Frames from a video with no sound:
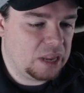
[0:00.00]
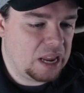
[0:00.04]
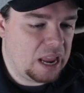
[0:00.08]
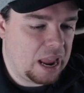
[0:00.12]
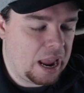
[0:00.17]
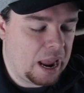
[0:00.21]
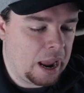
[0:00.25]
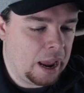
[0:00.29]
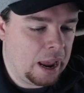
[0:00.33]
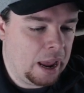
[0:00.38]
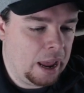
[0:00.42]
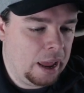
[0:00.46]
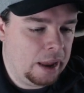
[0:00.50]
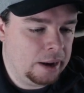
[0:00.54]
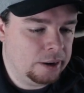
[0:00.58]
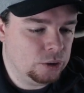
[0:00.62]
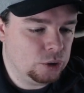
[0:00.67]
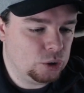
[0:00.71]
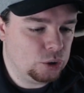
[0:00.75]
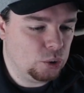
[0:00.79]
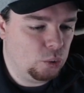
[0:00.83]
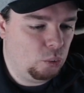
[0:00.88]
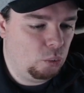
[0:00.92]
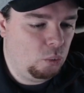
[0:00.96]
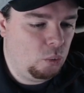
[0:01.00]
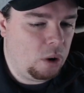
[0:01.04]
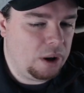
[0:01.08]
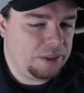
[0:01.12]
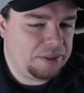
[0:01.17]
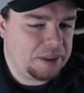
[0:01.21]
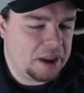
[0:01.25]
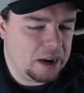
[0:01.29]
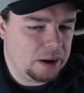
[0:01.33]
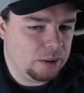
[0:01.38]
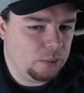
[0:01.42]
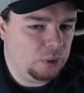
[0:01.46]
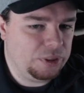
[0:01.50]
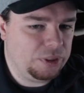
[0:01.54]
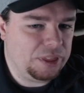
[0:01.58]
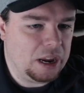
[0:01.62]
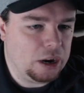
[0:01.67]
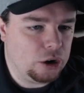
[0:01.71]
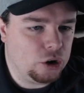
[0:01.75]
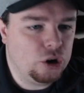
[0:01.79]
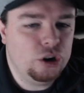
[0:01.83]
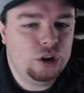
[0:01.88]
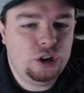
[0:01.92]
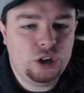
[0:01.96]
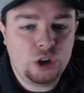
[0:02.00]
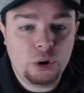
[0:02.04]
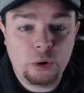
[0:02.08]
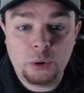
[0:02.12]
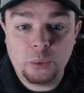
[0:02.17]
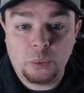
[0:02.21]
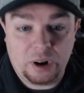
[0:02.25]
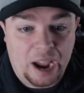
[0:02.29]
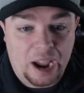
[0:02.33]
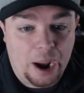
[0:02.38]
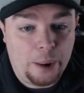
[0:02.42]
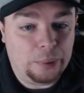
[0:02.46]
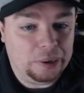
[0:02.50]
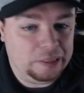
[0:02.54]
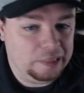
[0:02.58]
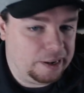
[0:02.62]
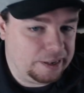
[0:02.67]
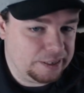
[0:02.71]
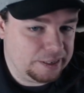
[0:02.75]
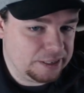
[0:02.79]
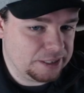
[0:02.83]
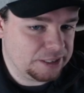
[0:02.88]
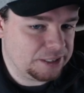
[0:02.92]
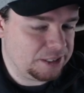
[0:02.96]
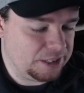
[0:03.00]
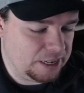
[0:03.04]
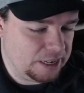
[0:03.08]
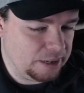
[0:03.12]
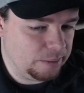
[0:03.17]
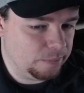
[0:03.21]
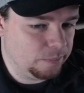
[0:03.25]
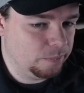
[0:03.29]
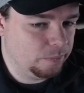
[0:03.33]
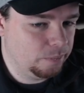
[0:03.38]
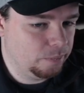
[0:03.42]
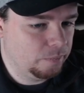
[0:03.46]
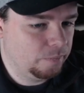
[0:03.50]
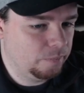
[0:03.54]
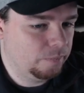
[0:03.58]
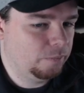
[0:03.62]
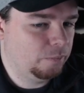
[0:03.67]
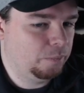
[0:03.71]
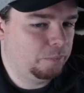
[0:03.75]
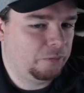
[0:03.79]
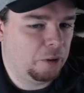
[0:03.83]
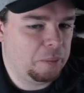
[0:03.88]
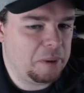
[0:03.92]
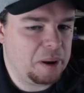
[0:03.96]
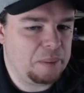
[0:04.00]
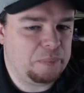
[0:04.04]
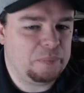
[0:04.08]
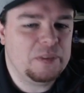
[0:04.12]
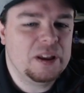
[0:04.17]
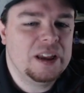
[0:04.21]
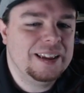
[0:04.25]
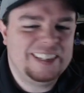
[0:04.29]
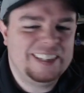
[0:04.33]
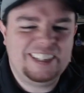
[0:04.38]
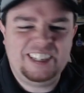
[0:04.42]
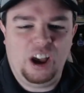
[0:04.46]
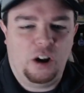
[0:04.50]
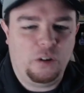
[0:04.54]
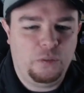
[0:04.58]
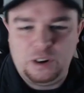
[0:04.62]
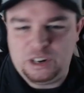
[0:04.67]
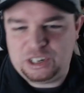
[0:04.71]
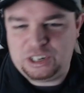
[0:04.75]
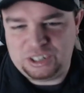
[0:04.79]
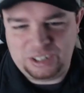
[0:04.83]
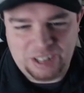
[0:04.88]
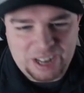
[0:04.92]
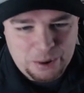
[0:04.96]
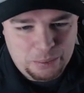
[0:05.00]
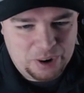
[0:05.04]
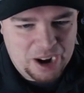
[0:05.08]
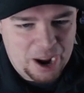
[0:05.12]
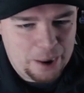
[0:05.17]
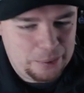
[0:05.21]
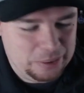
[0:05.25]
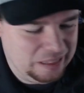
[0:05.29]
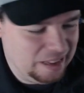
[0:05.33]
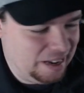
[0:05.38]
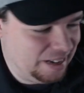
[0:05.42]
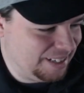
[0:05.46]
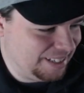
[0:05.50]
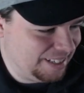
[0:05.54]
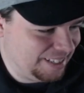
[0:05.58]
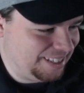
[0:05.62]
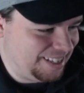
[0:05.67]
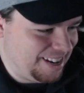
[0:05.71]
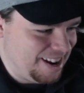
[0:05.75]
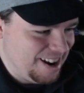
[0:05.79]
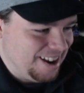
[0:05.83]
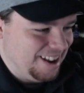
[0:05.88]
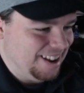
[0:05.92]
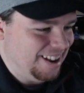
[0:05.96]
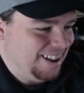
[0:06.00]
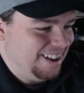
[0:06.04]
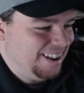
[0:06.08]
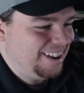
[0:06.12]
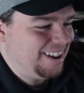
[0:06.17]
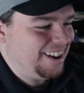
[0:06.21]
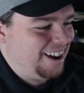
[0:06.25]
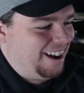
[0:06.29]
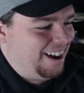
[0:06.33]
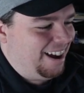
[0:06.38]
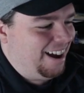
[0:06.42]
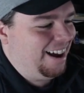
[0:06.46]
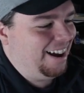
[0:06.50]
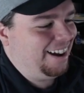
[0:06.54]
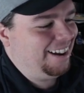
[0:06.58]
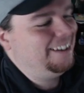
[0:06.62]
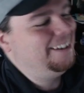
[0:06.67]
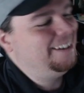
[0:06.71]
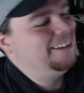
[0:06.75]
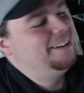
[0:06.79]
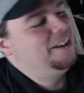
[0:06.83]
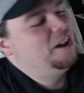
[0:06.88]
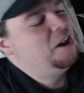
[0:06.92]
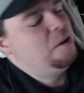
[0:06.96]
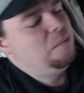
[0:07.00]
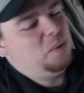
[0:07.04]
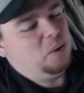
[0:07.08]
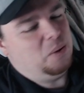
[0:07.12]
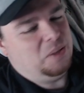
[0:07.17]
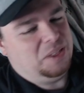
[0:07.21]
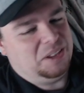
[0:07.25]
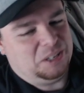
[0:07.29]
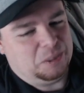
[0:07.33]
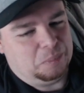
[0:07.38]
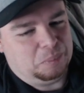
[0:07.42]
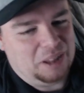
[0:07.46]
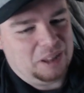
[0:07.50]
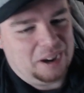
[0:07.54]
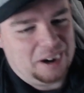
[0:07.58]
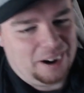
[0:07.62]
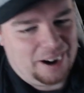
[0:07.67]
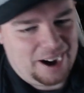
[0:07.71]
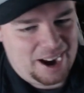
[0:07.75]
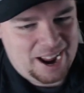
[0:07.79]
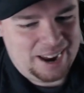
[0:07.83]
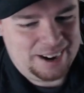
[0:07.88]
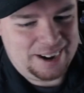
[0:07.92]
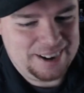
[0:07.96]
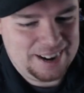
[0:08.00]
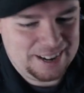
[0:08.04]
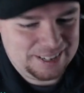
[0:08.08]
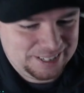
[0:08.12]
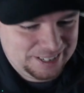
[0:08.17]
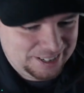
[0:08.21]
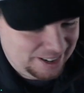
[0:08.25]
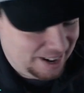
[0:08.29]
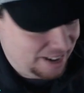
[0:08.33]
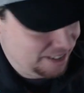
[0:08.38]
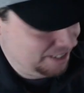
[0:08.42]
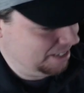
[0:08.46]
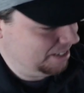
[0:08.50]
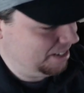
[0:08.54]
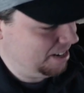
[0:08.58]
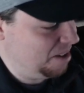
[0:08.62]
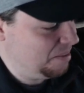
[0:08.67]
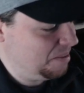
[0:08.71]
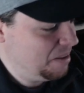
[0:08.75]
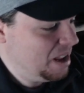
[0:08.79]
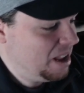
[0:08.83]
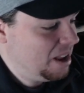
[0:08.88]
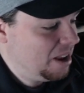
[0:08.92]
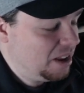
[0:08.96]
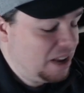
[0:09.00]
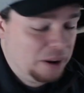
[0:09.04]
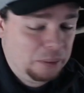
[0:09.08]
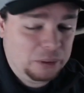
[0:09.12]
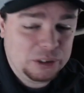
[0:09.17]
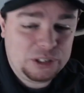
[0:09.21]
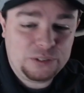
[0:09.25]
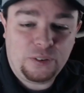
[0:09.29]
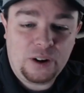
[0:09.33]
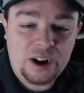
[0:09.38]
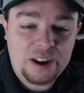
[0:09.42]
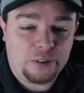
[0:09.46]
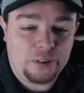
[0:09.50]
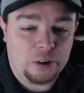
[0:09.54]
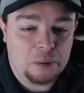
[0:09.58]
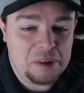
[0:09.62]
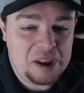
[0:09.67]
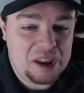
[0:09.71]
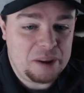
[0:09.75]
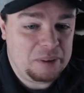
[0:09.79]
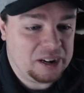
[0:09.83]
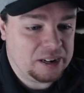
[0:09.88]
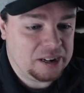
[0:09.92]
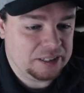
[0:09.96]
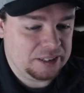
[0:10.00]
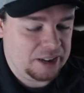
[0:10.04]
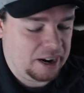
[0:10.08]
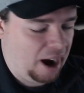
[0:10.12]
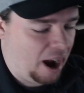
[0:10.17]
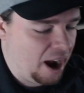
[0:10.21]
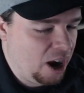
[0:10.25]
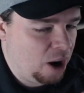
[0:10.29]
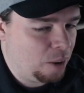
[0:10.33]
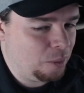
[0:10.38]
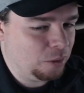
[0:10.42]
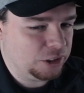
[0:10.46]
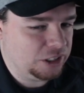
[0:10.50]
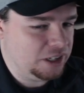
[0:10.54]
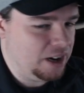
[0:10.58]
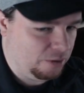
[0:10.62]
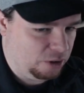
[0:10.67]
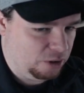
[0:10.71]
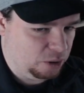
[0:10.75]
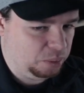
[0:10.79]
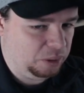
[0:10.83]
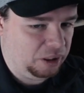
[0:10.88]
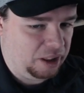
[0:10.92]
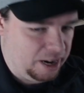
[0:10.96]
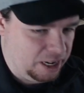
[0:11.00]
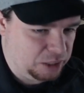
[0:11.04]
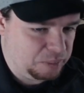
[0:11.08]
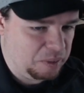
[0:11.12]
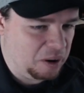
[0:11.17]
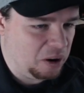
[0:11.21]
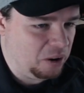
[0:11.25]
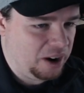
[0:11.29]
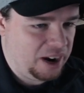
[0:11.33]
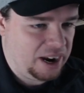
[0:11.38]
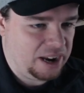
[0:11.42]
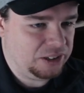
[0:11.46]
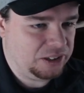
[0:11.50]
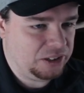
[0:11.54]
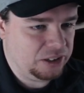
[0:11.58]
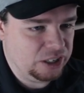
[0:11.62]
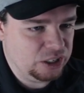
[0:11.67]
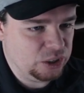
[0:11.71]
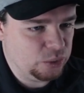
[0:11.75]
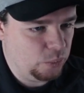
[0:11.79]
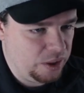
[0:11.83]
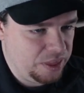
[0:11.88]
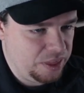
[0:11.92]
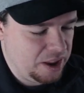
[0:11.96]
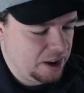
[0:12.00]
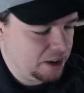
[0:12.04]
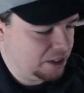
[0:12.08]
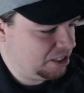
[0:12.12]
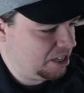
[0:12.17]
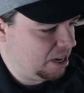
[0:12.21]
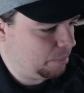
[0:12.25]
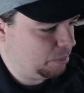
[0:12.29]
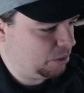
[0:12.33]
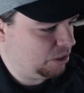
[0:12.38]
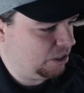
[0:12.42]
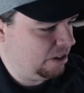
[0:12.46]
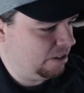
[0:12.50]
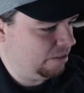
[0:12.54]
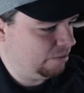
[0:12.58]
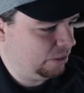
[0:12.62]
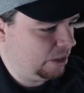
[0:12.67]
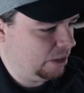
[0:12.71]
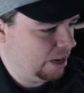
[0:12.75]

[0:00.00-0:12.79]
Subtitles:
and what they could do and what I would like to see. For me, selfishly, what I would like to see, both as a player and as a DM. It was funny for me because like I almost never play spellcasters, with the exception of